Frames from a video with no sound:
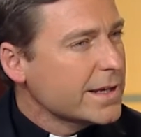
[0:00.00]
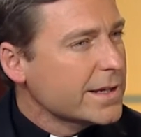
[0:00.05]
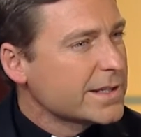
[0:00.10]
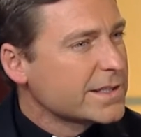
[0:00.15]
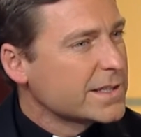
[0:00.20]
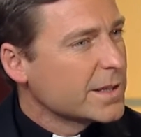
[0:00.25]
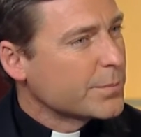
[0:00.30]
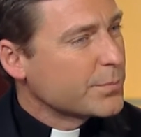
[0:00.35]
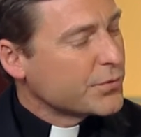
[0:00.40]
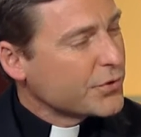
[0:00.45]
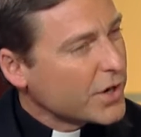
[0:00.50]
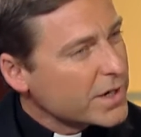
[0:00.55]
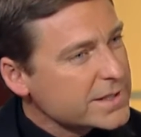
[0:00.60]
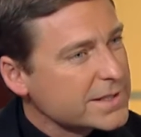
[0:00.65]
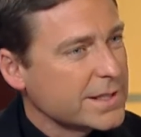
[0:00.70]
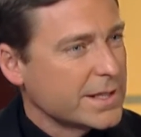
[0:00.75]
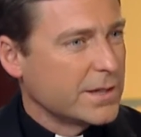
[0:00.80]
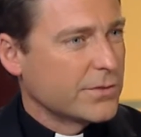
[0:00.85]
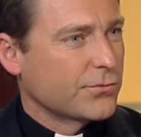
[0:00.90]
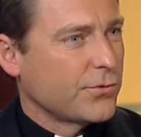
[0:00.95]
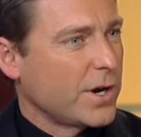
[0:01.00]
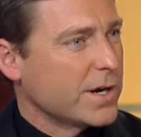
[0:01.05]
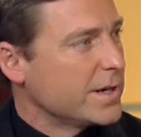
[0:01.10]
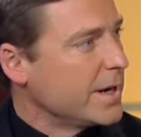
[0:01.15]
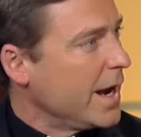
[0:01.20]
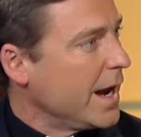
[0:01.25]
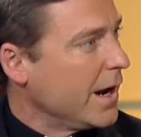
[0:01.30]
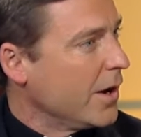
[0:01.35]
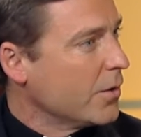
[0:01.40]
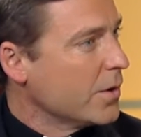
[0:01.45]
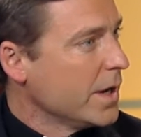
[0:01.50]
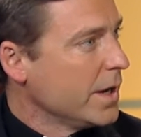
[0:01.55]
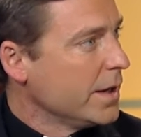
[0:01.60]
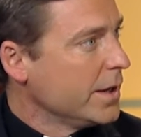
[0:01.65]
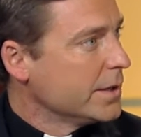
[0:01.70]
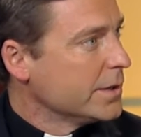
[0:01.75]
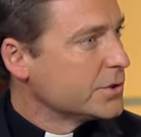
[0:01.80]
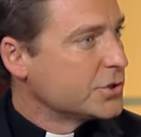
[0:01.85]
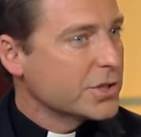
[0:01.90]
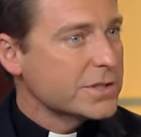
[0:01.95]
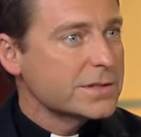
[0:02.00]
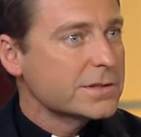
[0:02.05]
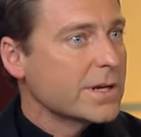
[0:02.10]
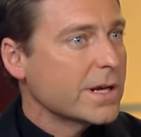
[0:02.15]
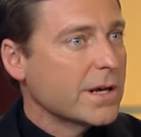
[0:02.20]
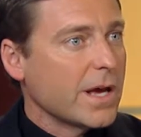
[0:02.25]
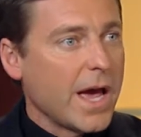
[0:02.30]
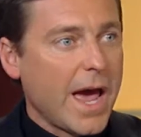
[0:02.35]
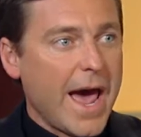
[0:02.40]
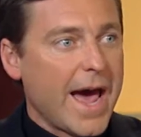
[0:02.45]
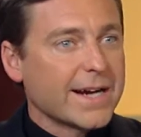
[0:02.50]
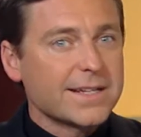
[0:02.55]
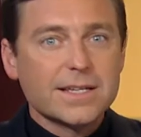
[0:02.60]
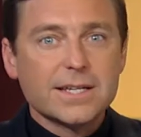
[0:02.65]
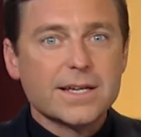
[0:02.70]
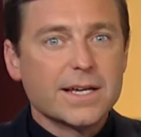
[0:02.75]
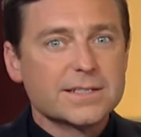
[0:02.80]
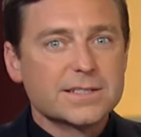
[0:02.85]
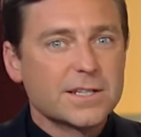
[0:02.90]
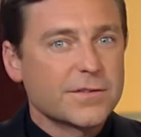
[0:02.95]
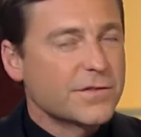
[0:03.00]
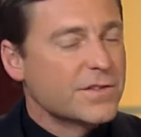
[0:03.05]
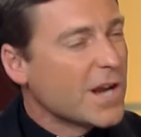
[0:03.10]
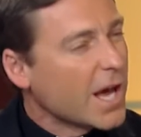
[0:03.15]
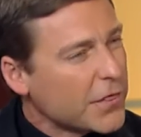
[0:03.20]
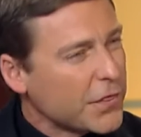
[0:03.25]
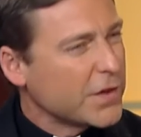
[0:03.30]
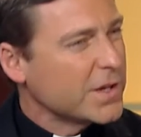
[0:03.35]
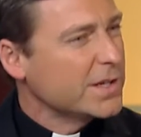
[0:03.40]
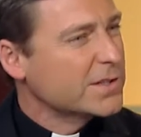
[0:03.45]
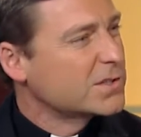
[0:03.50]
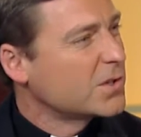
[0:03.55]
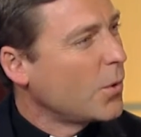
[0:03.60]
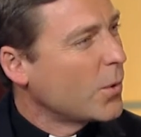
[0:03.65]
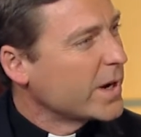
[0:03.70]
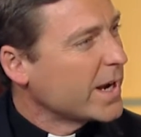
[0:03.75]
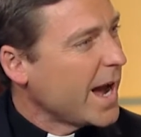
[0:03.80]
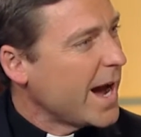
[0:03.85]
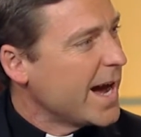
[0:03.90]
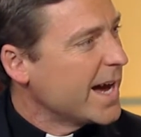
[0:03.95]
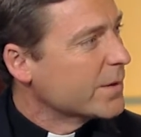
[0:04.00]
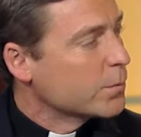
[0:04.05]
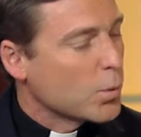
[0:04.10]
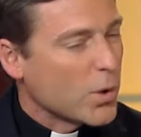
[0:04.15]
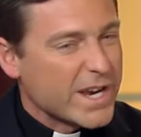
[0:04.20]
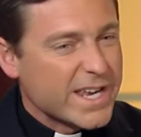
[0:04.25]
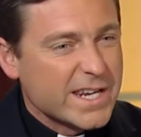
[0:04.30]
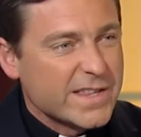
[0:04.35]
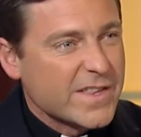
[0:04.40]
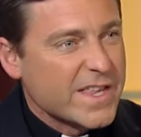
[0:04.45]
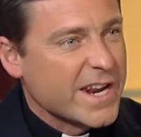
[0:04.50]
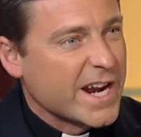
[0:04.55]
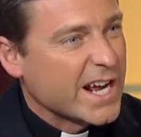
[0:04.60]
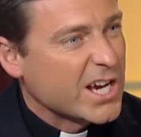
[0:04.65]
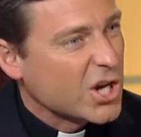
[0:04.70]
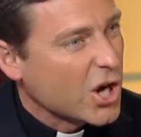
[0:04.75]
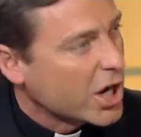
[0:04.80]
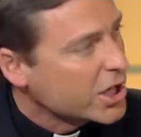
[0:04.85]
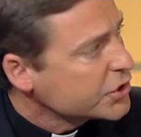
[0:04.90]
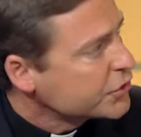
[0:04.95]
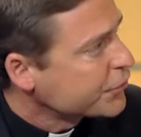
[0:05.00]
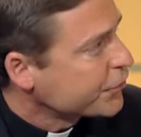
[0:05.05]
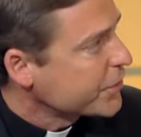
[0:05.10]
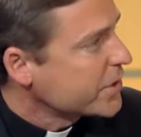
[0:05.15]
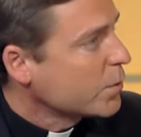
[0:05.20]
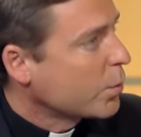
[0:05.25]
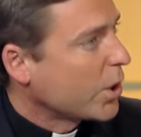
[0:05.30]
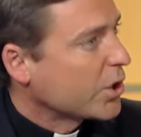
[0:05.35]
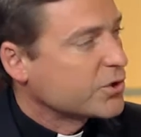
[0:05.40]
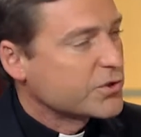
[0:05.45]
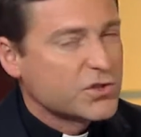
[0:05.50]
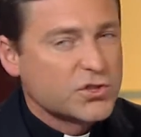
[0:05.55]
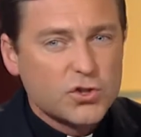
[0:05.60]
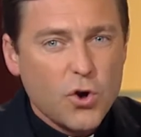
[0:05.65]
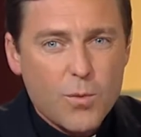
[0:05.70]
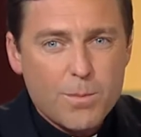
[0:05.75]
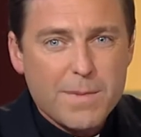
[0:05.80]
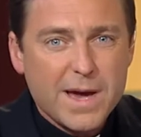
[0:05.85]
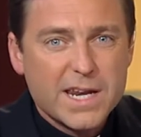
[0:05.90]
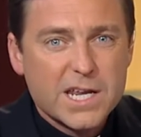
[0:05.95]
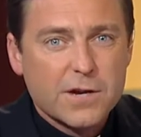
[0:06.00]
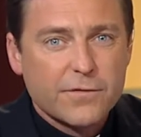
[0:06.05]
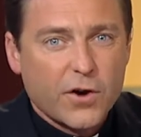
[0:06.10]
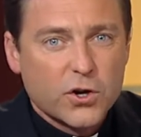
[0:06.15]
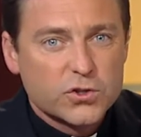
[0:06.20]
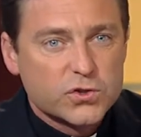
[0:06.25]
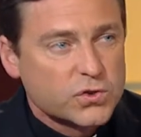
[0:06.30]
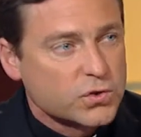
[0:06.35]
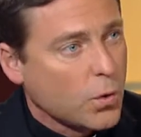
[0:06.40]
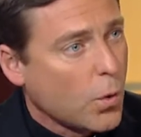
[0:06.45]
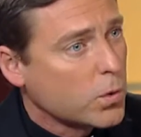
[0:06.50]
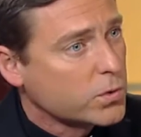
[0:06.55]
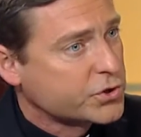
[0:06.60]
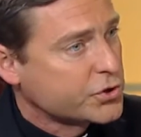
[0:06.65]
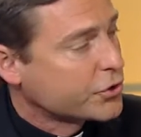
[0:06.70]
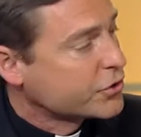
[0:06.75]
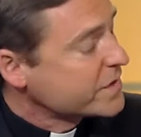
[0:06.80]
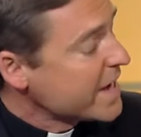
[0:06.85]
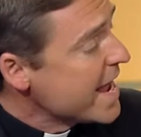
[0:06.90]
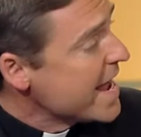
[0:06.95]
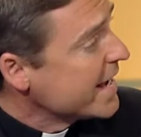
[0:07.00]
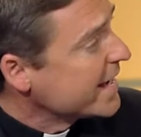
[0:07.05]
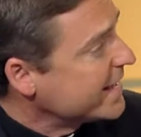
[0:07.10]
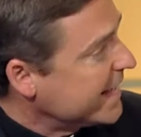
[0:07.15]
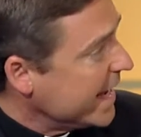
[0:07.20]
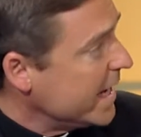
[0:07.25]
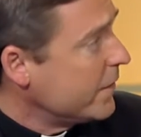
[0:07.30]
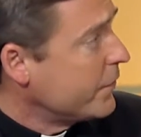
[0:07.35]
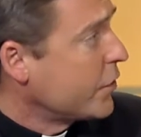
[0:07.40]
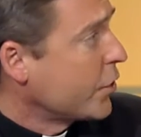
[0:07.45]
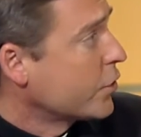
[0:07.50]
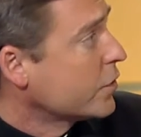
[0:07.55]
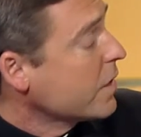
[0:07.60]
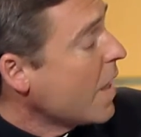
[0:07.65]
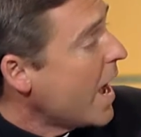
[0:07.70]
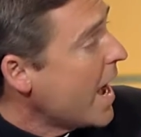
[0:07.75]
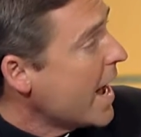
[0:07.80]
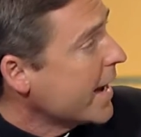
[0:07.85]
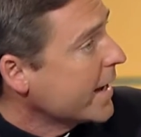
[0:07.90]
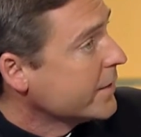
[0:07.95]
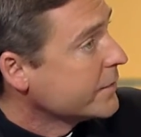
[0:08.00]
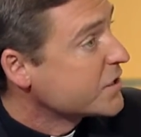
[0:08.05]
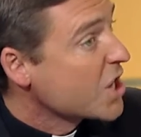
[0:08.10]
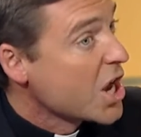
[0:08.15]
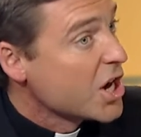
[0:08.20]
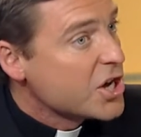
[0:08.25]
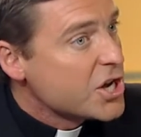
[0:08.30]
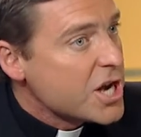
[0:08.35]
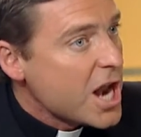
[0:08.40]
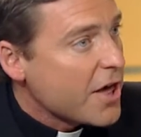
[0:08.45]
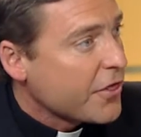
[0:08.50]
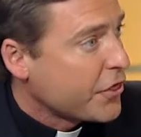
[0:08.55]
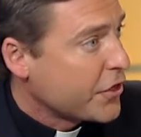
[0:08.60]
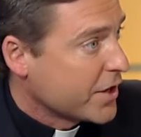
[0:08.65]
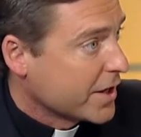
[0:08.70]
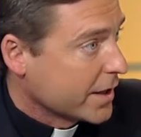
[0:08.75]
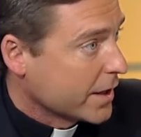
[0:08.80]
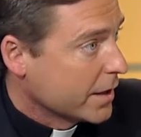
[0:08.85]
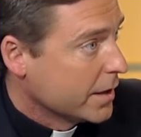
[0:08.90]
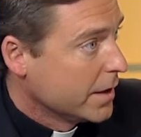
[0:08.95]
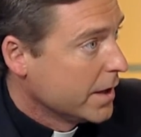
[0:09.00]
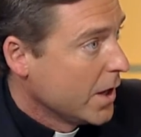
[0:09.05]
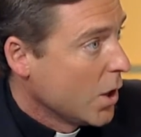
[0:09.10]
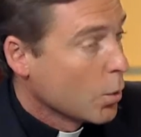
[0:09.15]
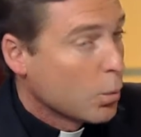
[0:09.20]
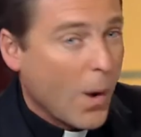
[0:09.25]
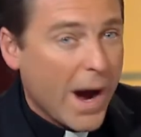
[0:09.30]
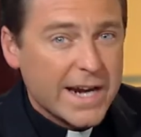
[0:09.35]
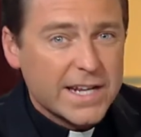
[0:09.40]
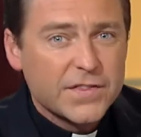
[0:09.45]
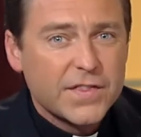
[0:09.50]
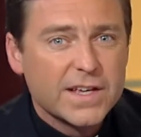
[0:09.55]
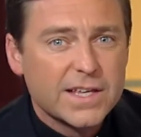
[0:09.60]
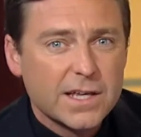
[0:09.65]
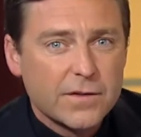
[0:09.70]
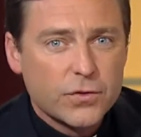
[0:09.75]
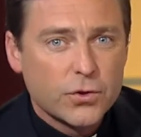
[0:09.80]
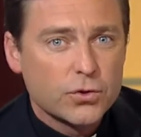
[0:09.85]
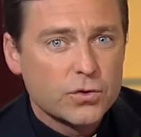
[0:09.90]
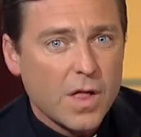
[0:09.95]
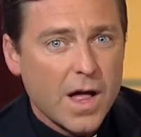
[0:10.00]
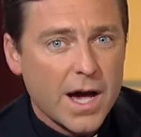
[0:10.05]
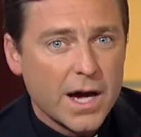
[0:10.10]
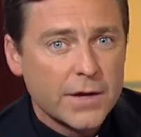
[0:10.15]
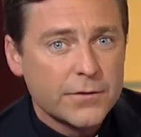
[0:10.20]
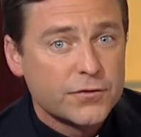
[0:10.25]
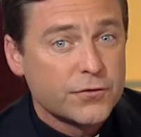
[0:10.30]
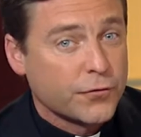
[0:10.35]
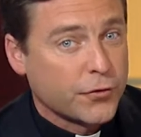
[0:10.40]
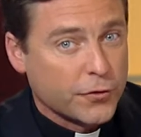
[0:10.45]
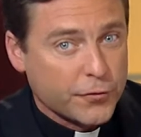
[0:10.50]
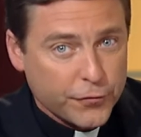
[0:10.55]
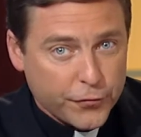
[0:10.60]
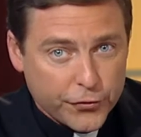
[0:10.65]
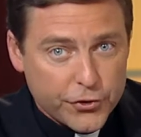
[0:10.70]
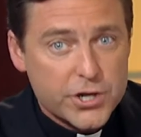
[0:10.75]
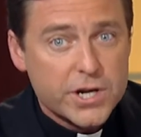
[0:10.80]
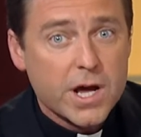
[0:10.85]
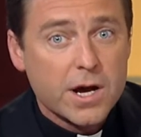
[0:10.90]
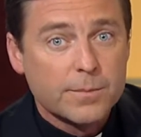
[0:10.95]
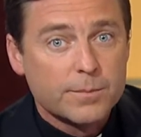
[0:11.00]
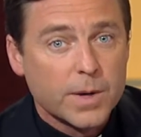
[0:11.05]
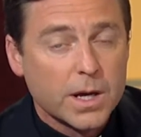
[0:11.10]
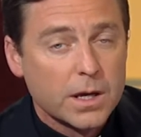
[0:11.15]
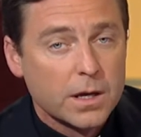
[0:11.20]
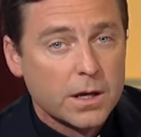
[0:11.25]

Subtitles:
is the president right now just acting as if nothing is going on in a country where so many of our soldiers gave their lives? Nothing. Why did they give their lives? For freedom.